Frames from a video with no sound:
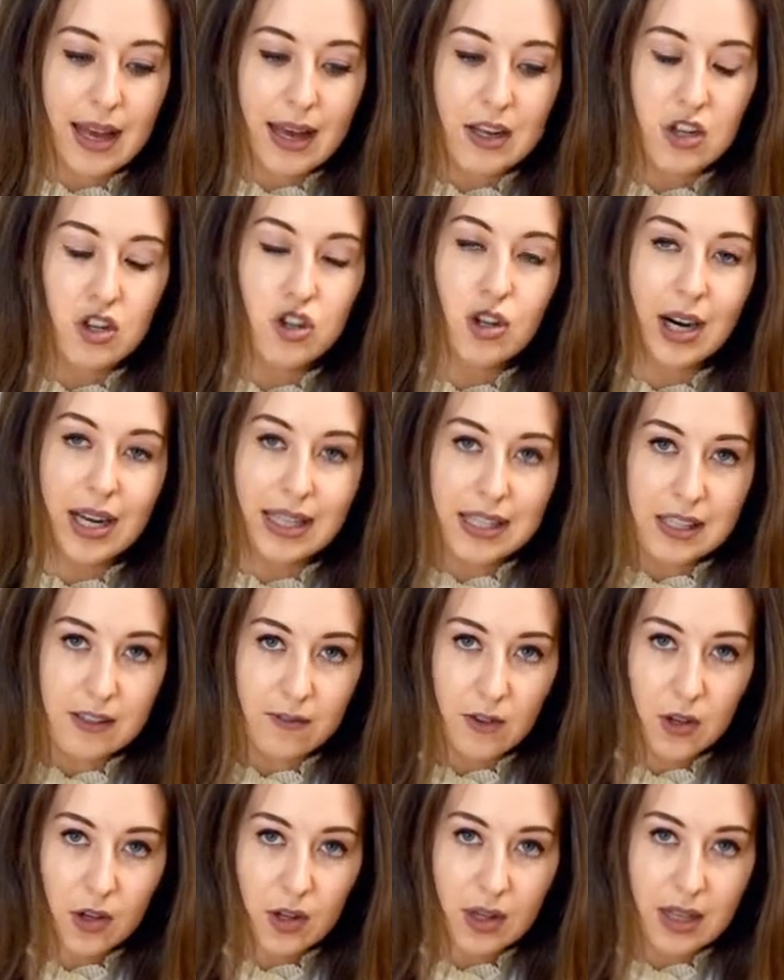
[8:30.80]

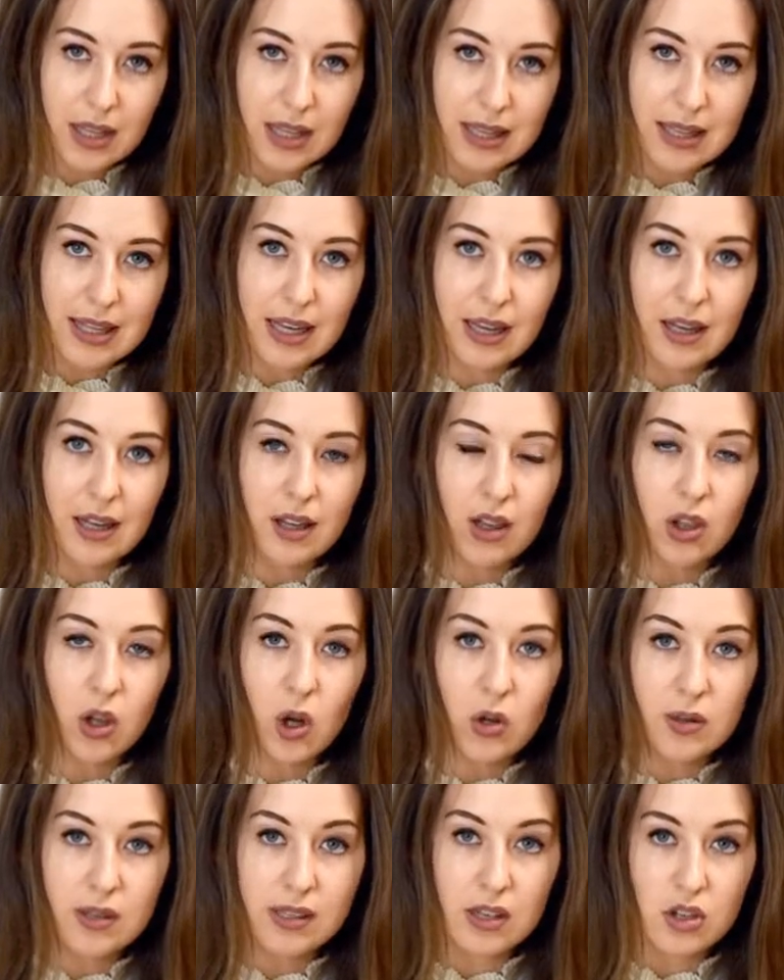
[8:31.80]
transfer the
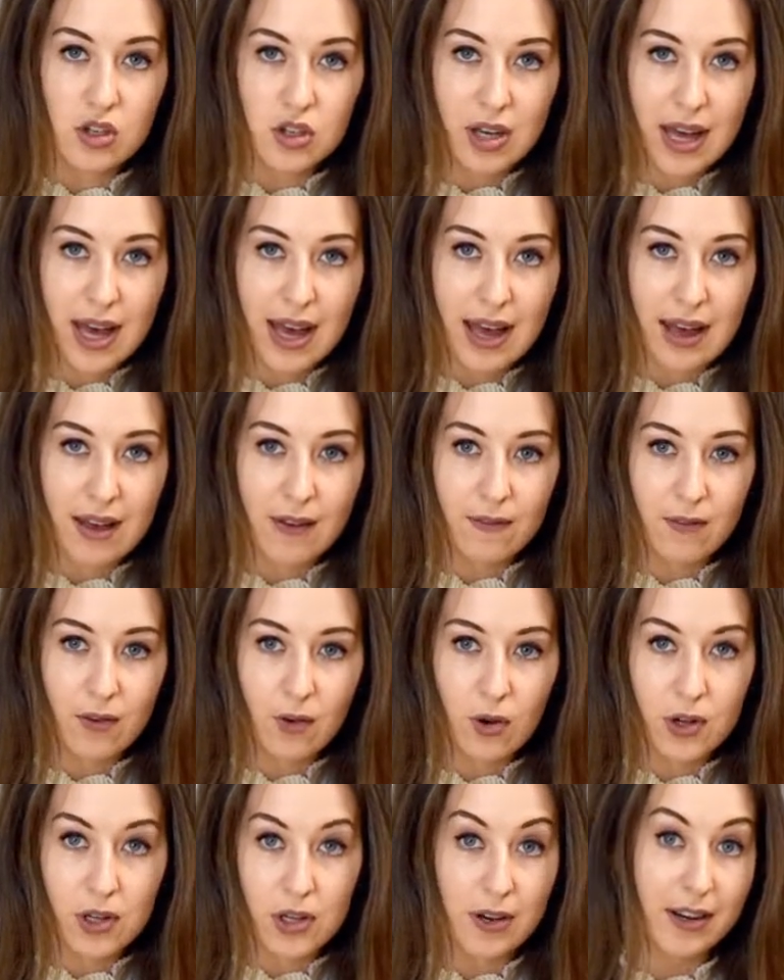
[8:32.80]
loans that you have
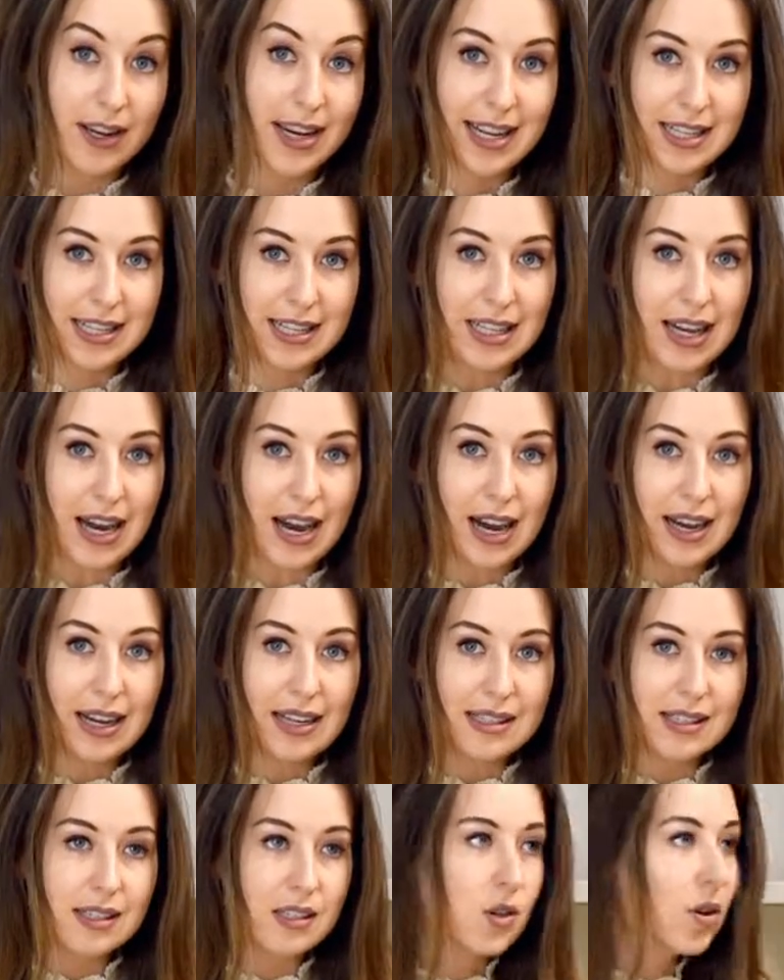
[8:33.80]
on your credit
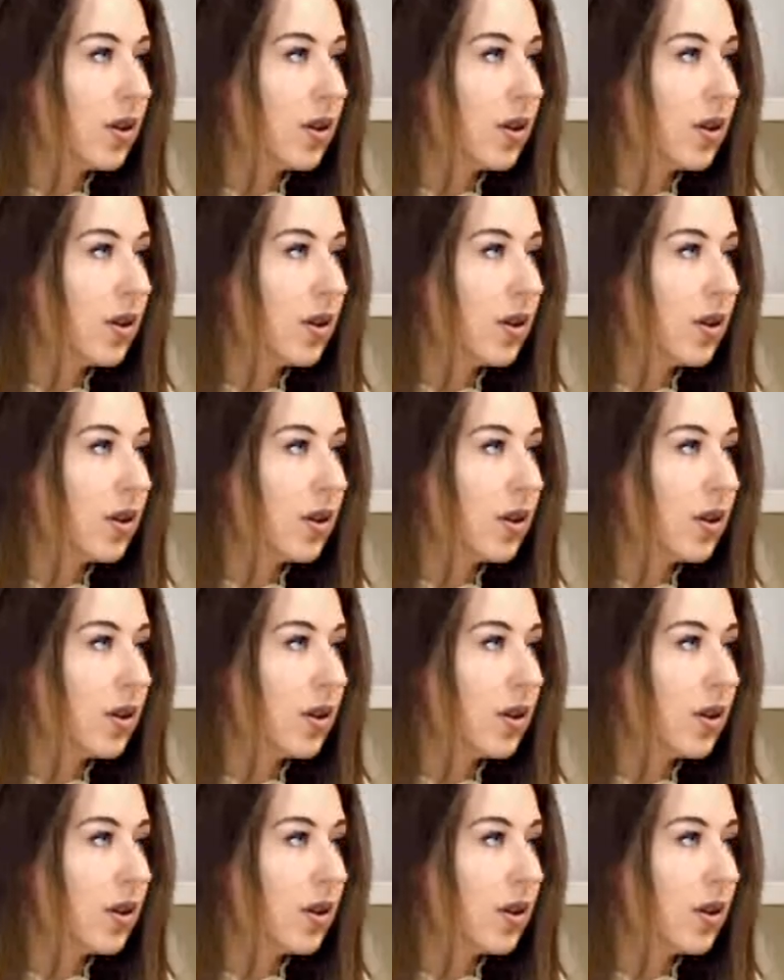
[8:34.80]
cards. So